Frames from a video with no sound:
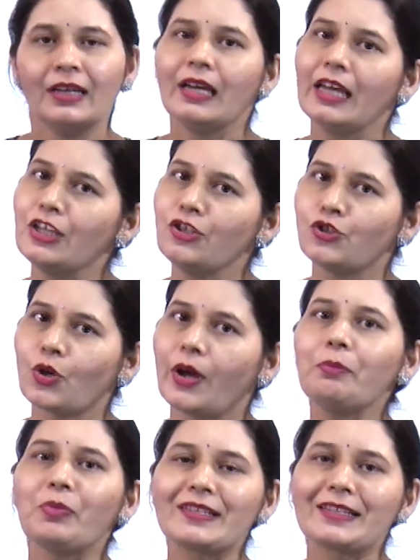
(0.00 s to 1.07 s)
Enjoy
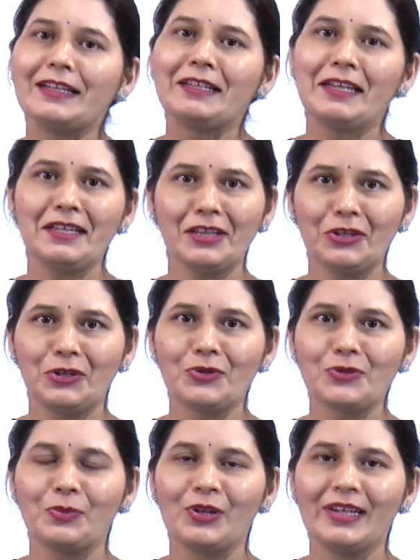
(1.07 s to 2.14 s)
presenting the news
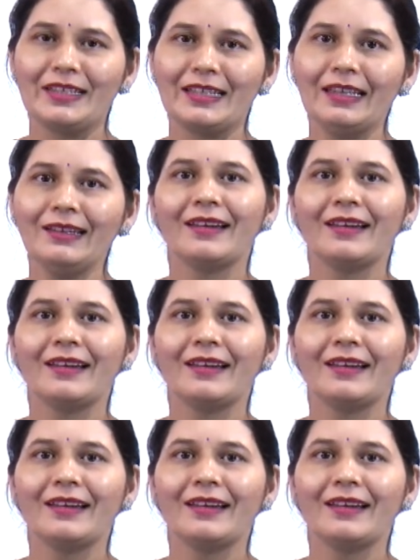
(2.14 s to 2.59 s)
bulletin